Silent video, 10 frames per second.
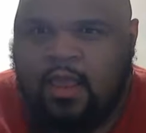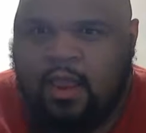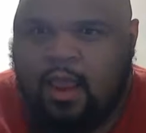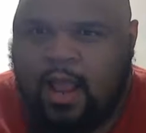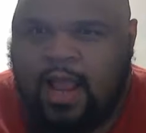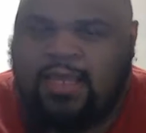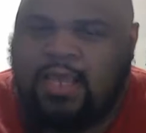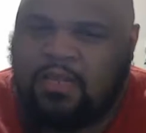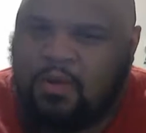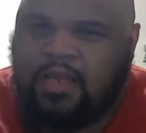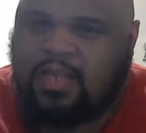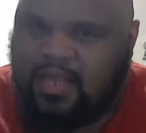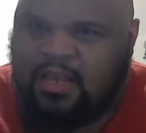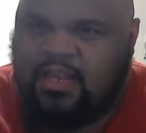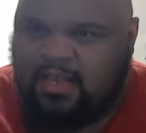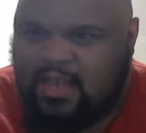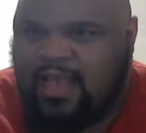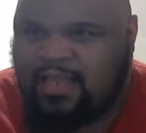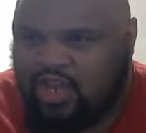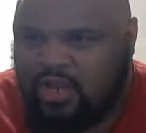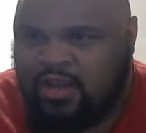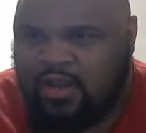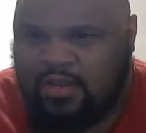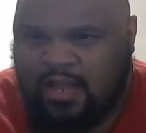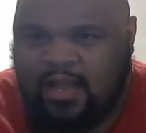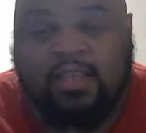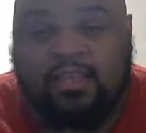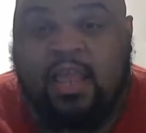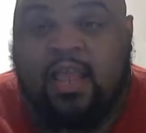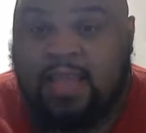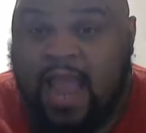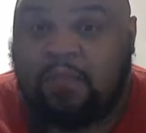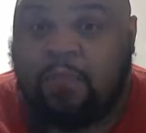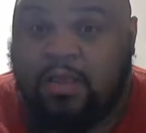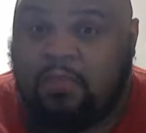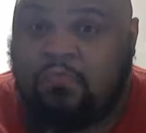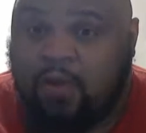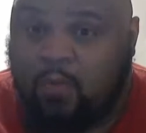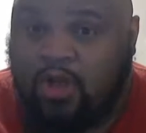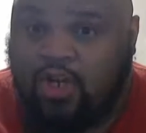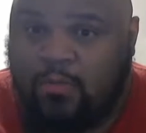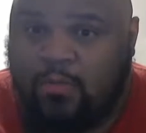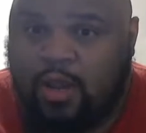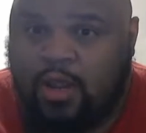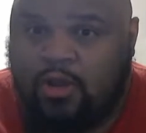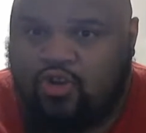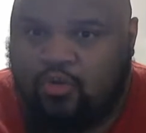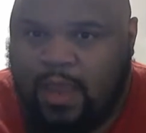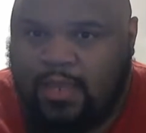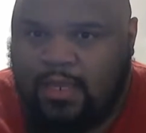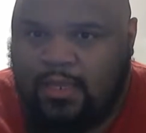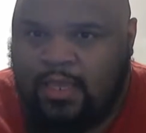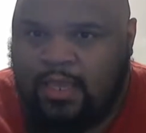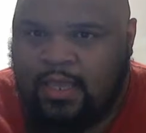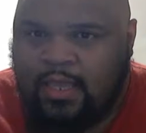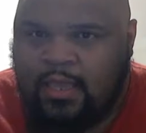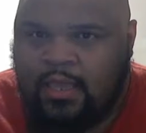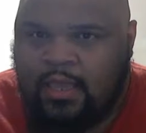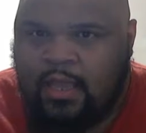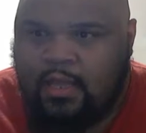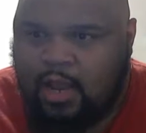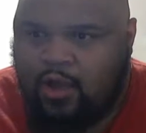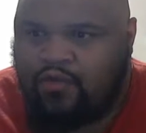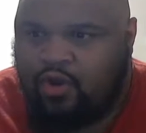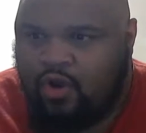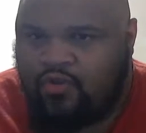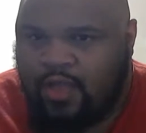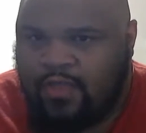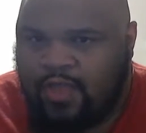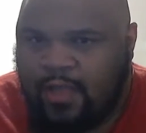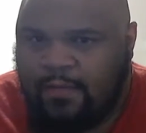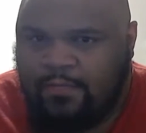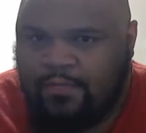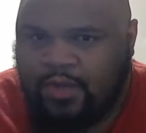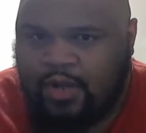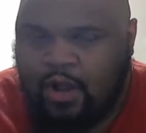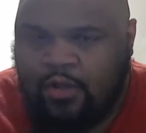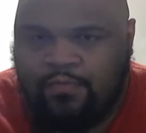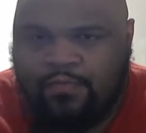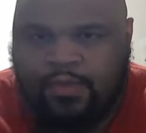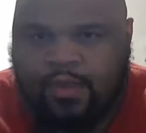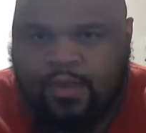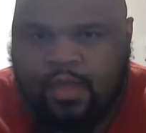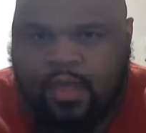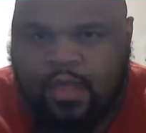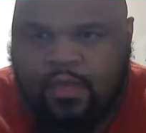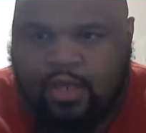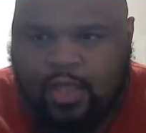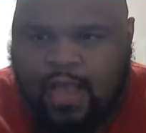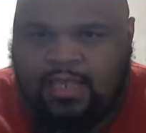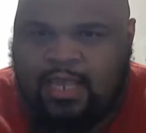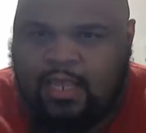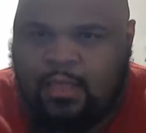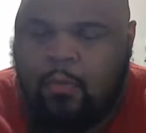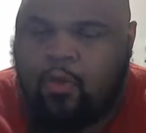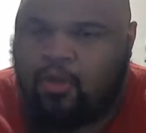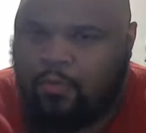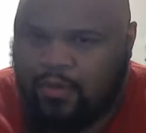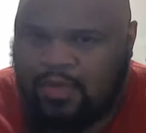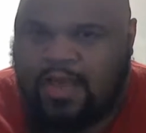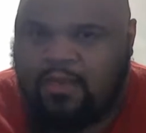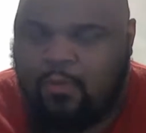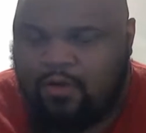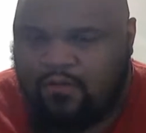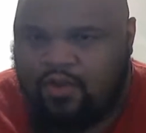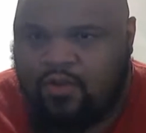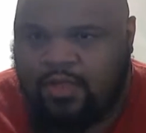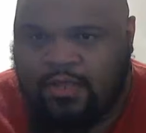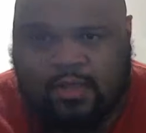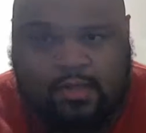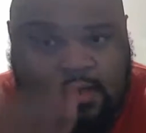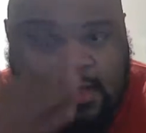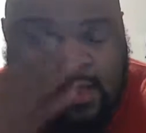And like I see his because he got to stick his dad basically brainwash him to basically take over the earth like that, you know? So like I see the both sides point of views like this.